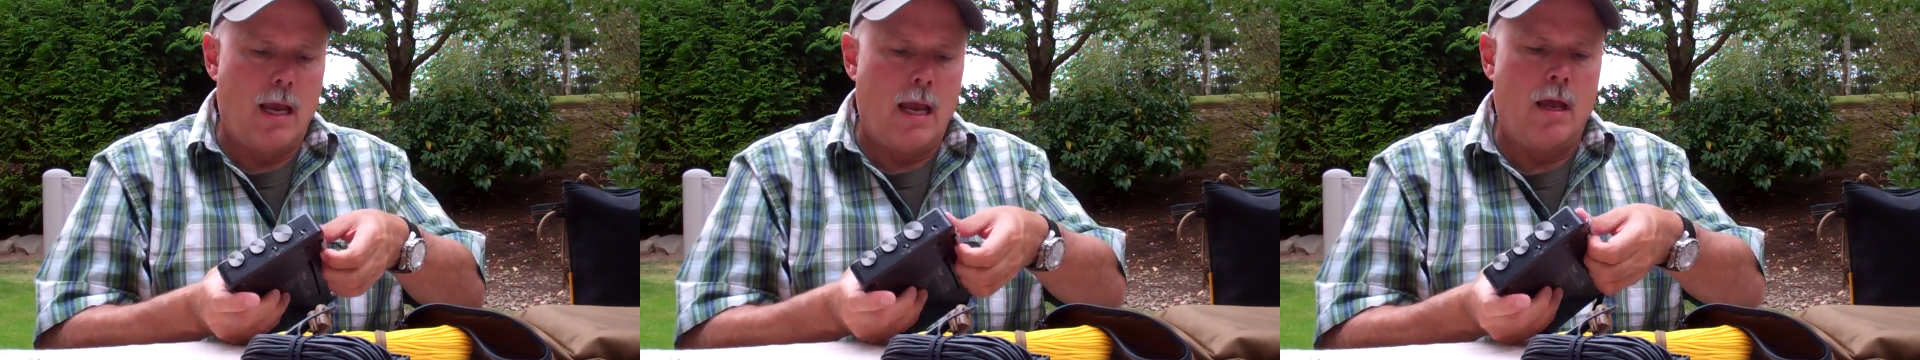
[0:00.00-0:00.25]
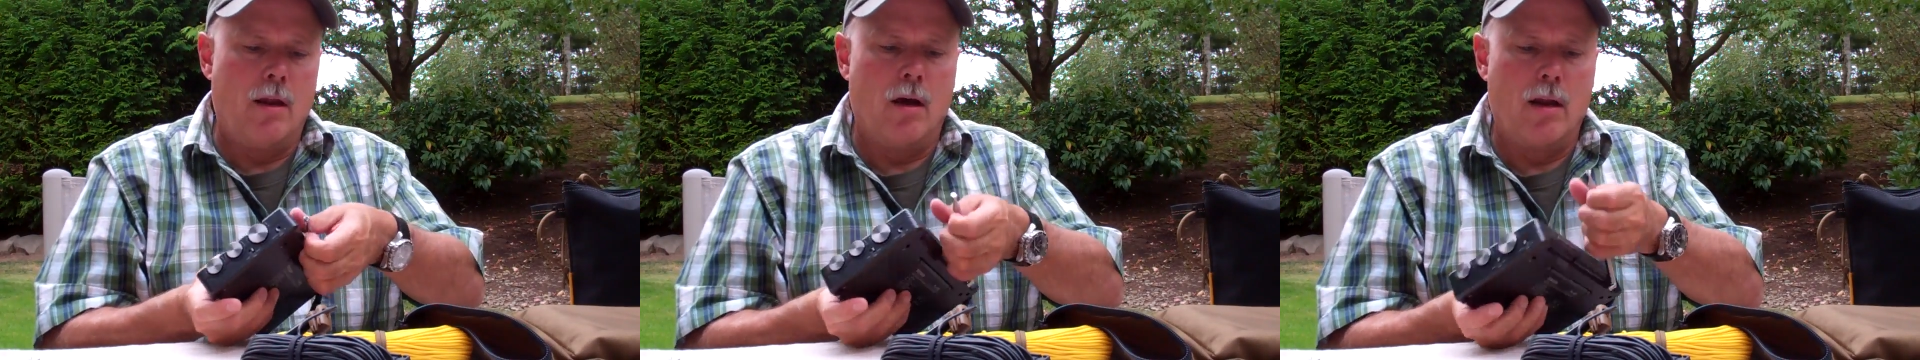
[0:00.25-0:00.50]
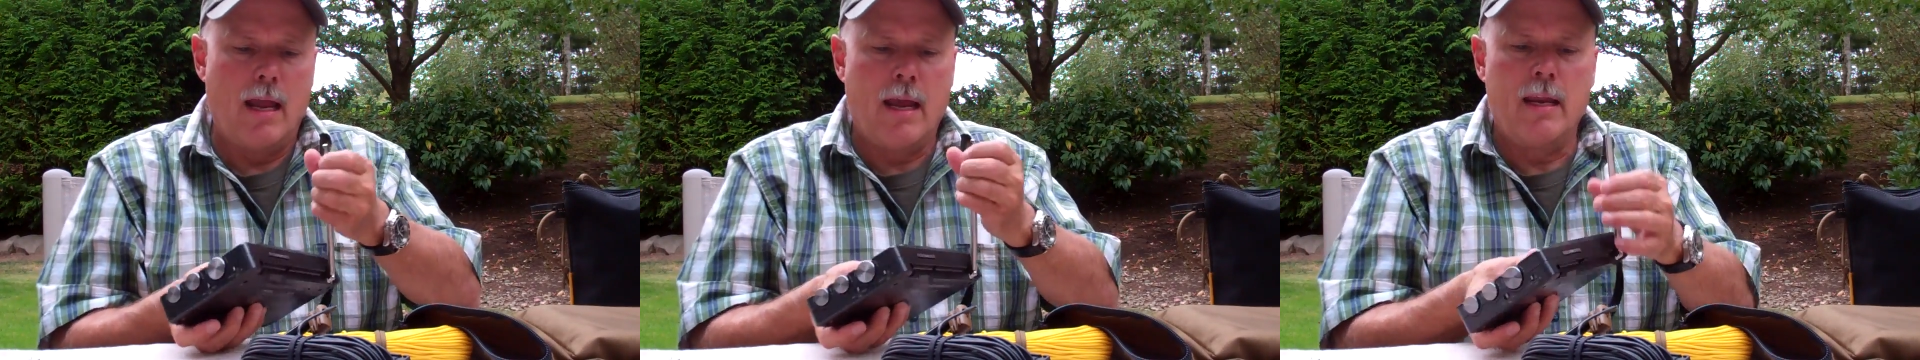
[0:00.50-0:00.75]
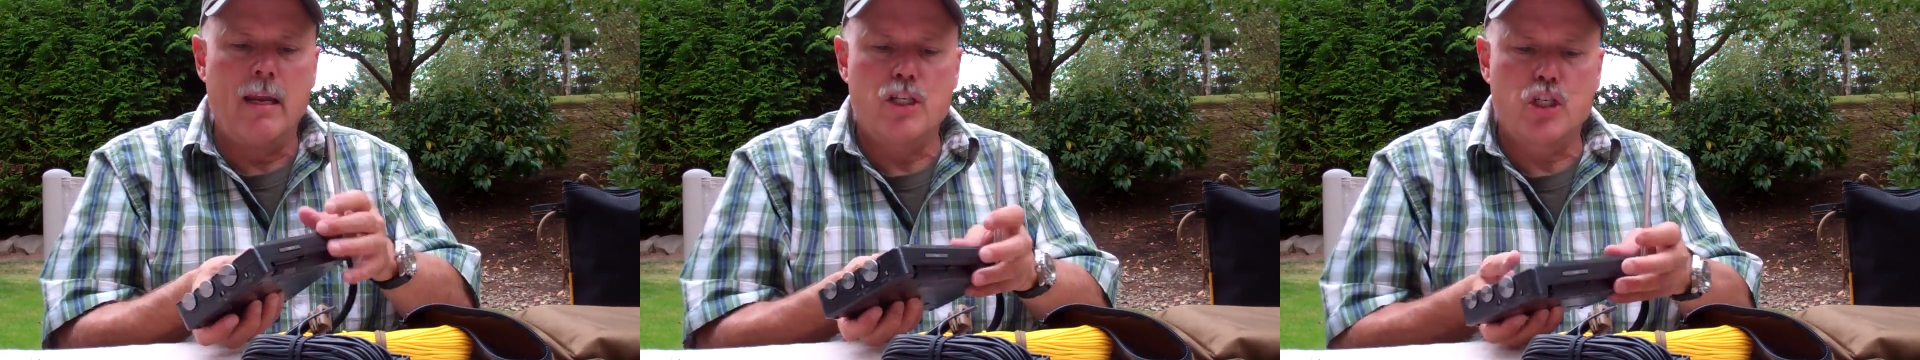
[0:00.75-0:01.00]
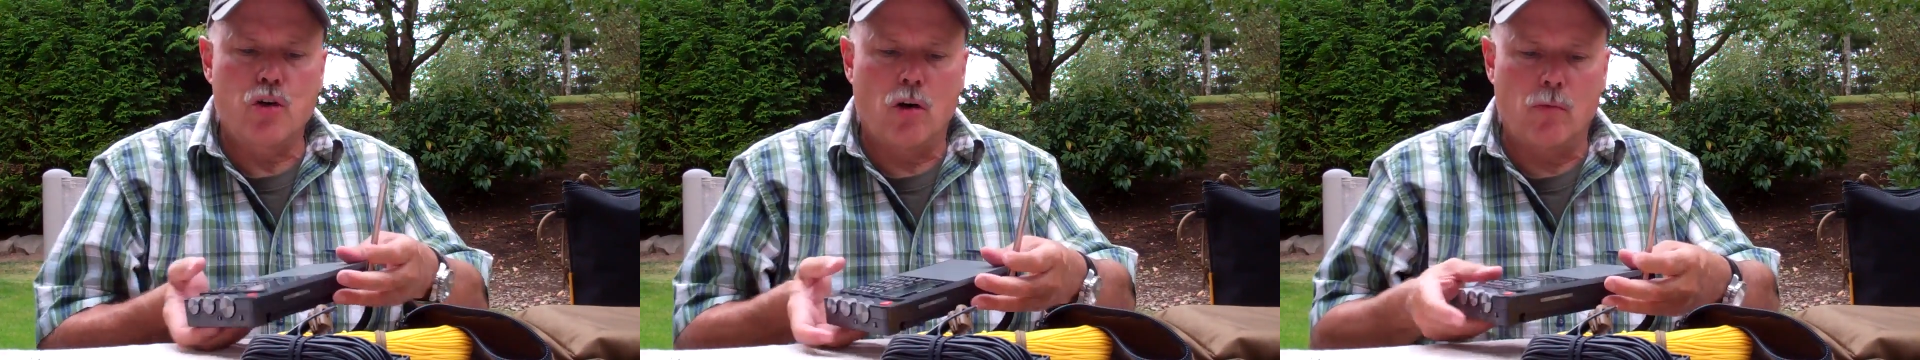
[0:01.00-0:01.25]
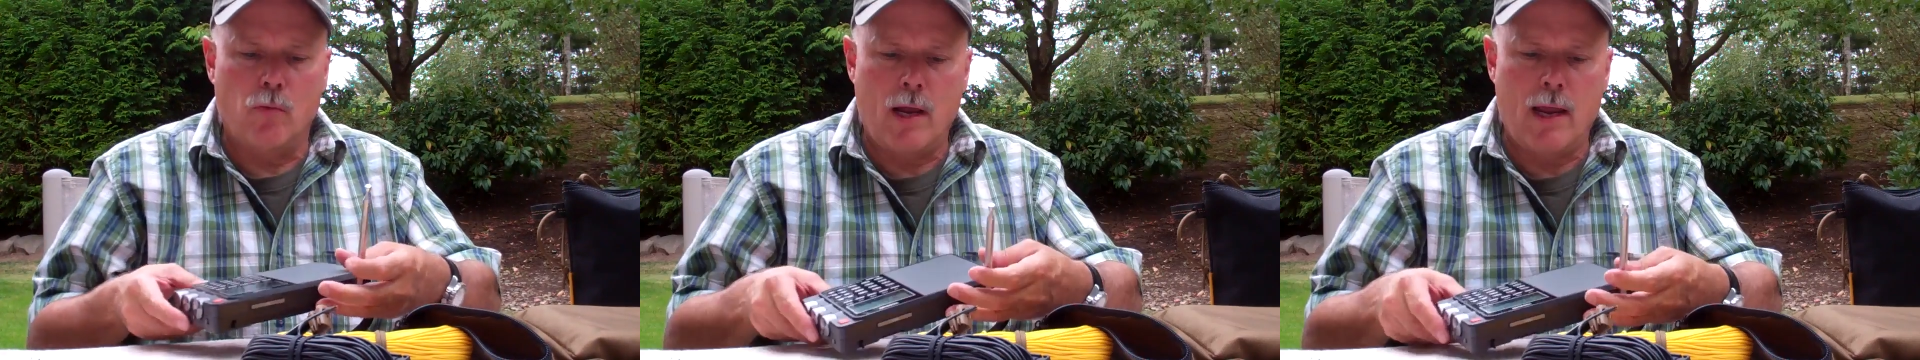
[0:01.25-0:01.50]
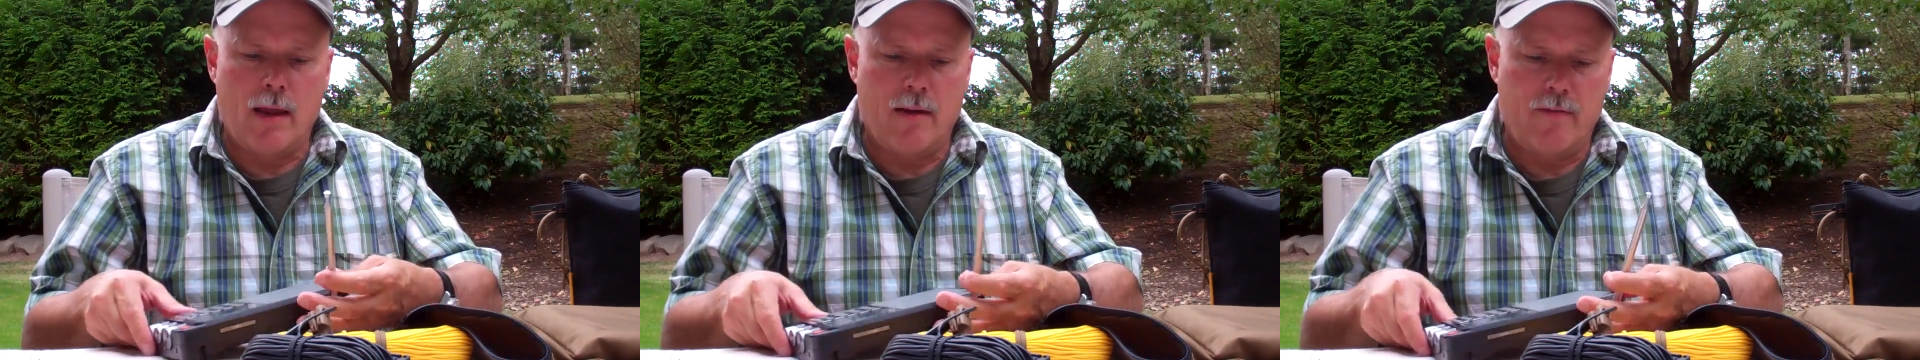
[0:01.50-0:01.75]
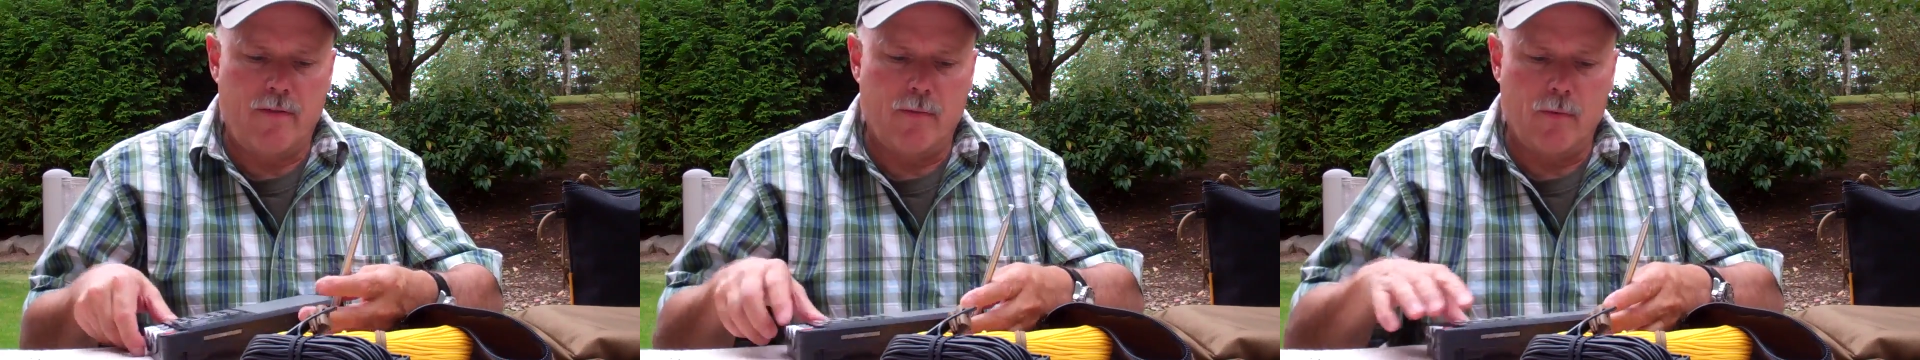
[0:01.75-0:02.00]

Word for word: and on any shortwave